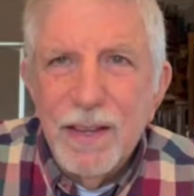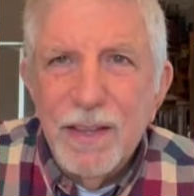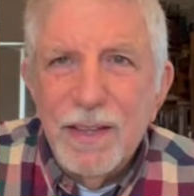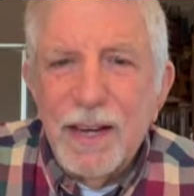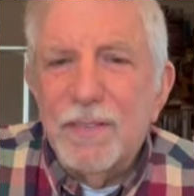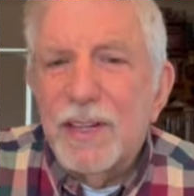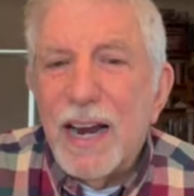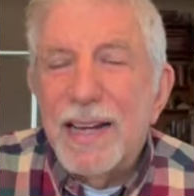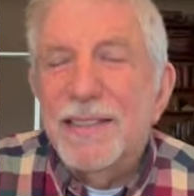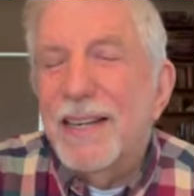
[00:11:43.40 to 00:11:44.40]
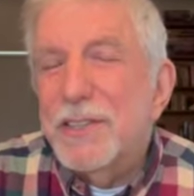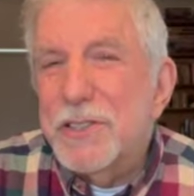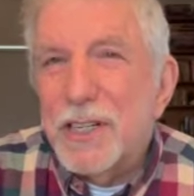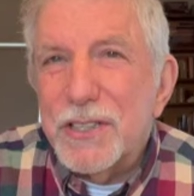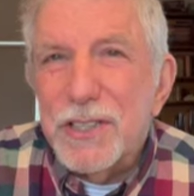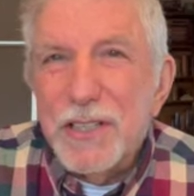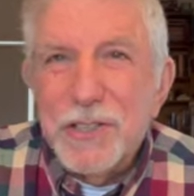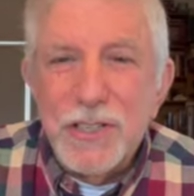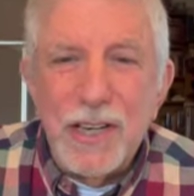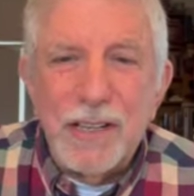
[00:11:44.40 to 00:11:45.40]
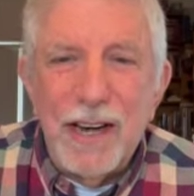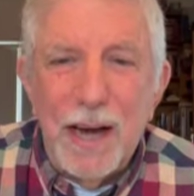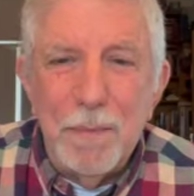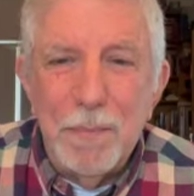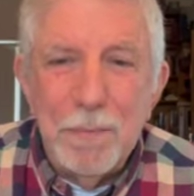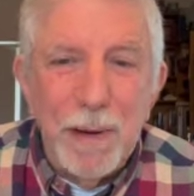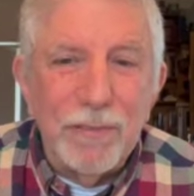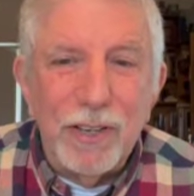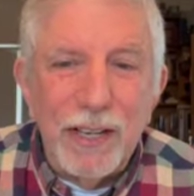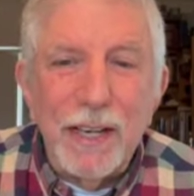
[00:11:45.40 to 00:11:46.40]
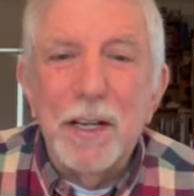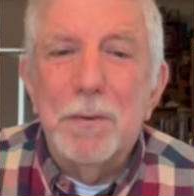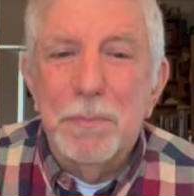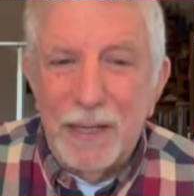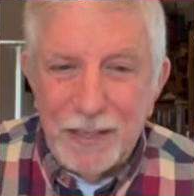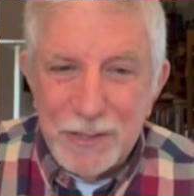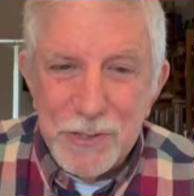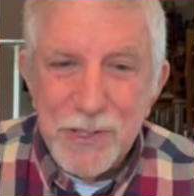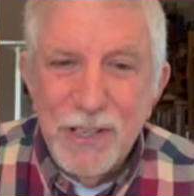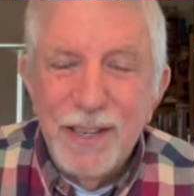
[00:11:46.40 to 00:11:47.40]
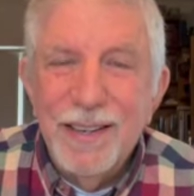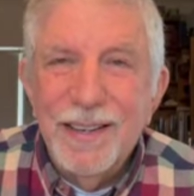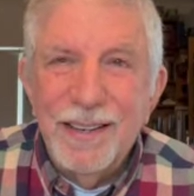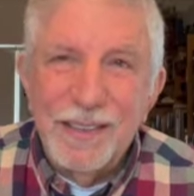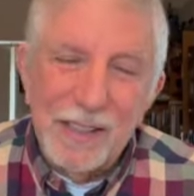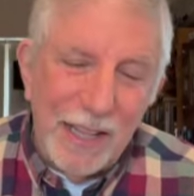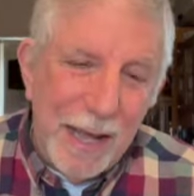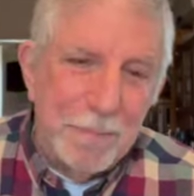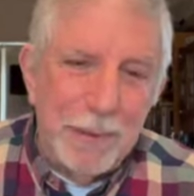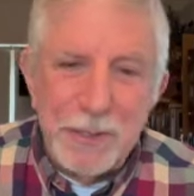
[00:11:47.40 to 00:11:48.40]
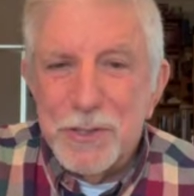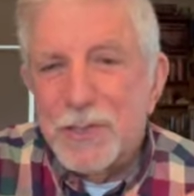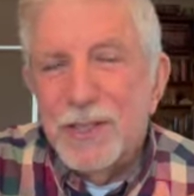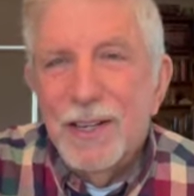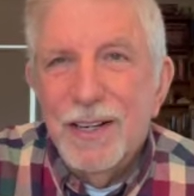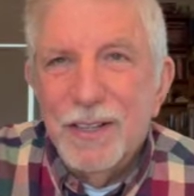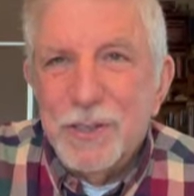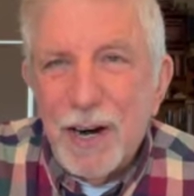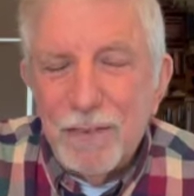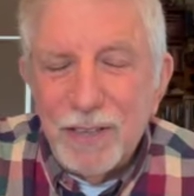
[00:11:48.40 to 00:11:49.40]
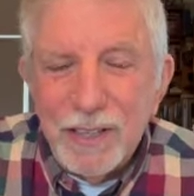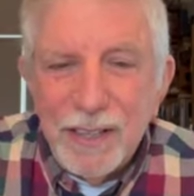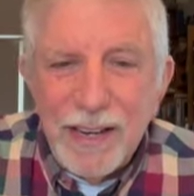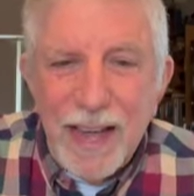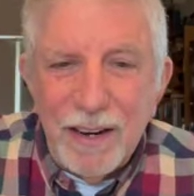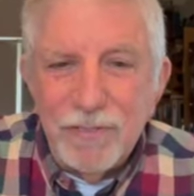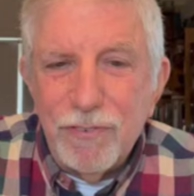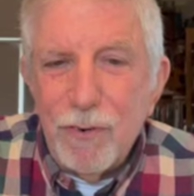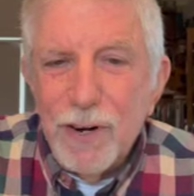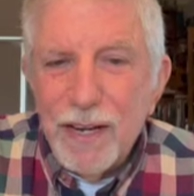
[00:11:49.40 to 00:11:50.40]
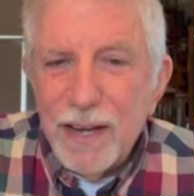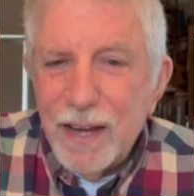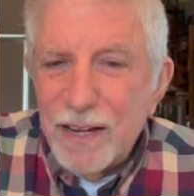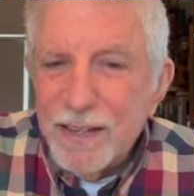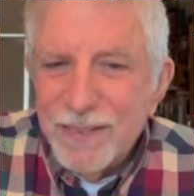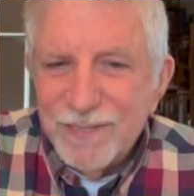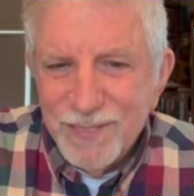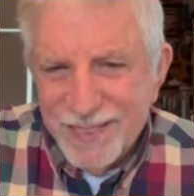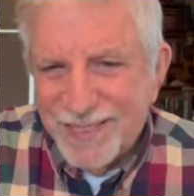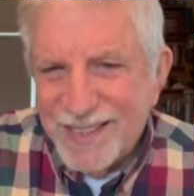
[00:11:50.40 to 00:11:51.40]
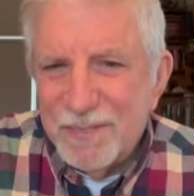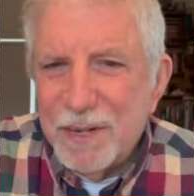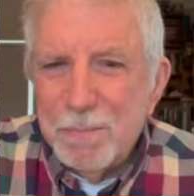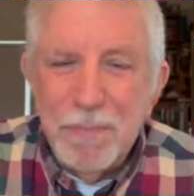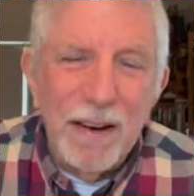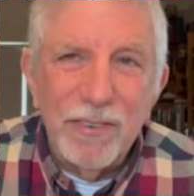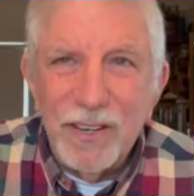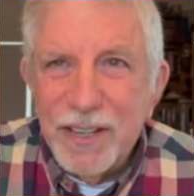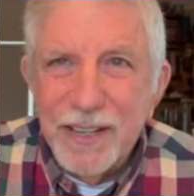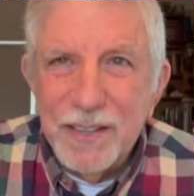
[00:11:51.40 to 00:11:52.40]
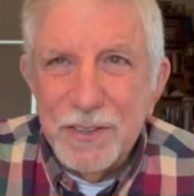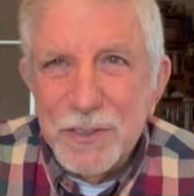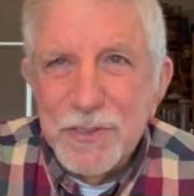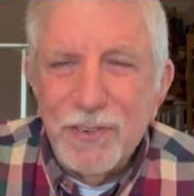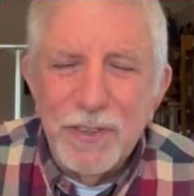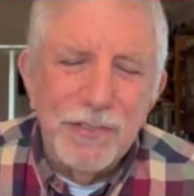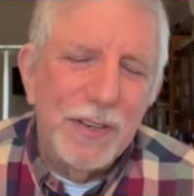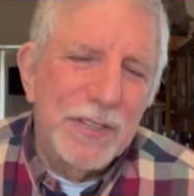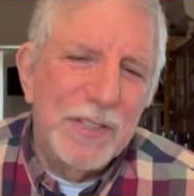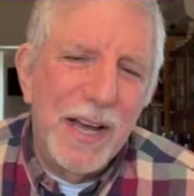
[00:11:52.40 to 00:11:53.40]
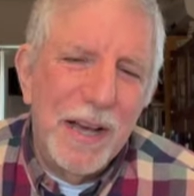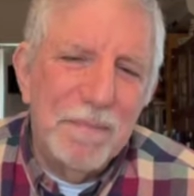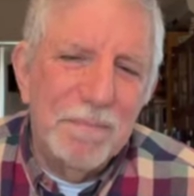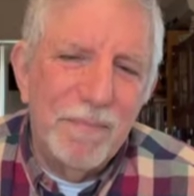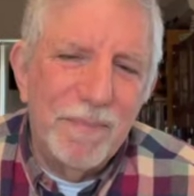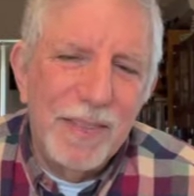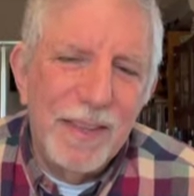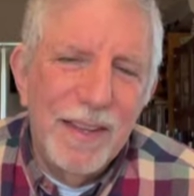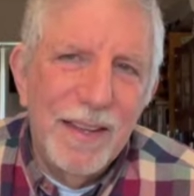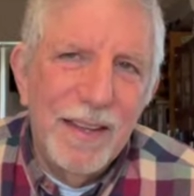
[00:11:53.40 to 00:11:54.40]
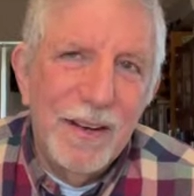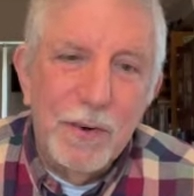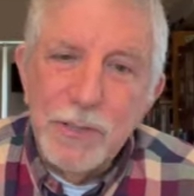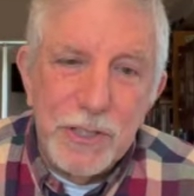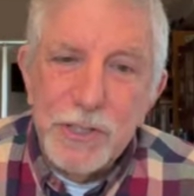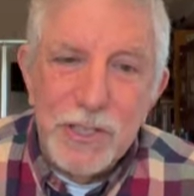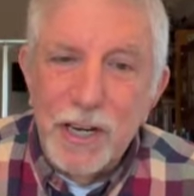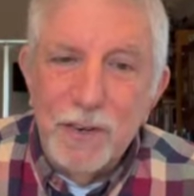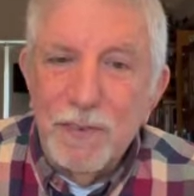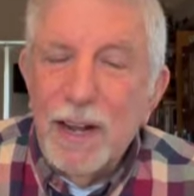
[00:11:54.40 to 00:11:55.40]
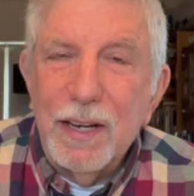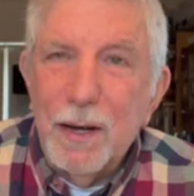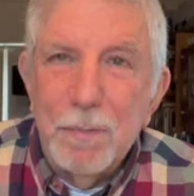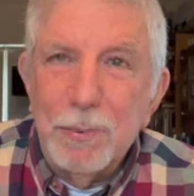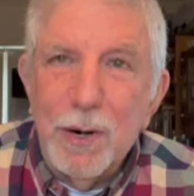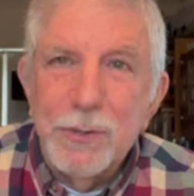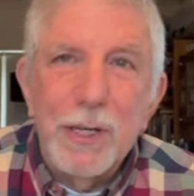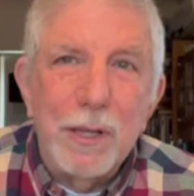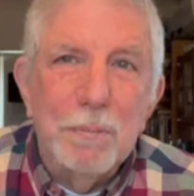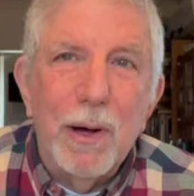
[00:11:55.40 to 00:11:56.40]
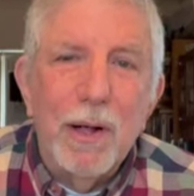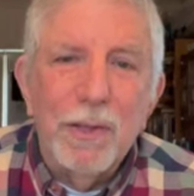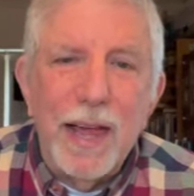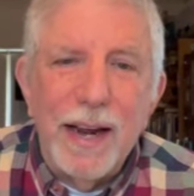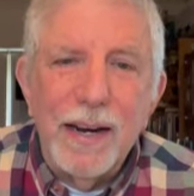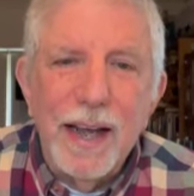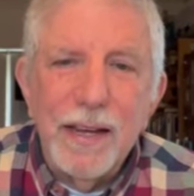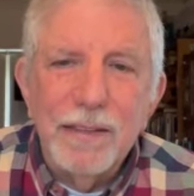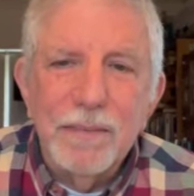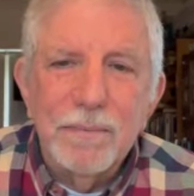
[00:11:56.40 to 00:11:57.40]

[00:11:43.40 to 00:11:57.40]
Think of the 1960s sitcom, The Beverly Hillbillies, and the Clampets traveling to California, coming to Beverly Hills for the first time. Or just Cinderella approaching the ball that night.